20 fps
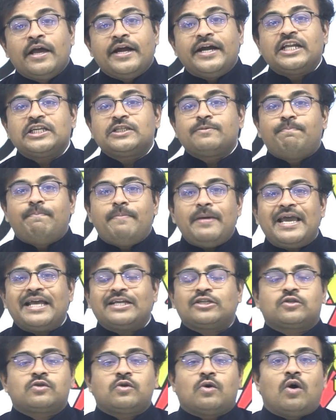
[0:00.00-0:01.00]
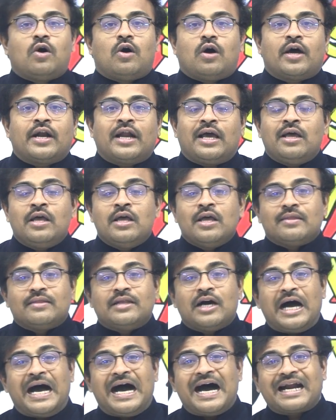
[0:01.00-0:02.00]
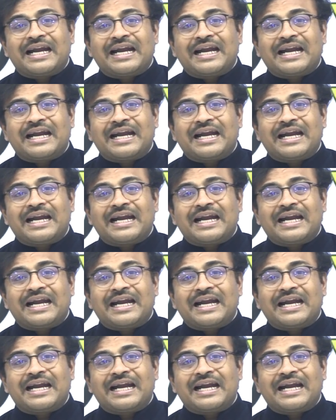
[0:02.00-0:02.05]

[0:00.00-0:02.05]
it is based on the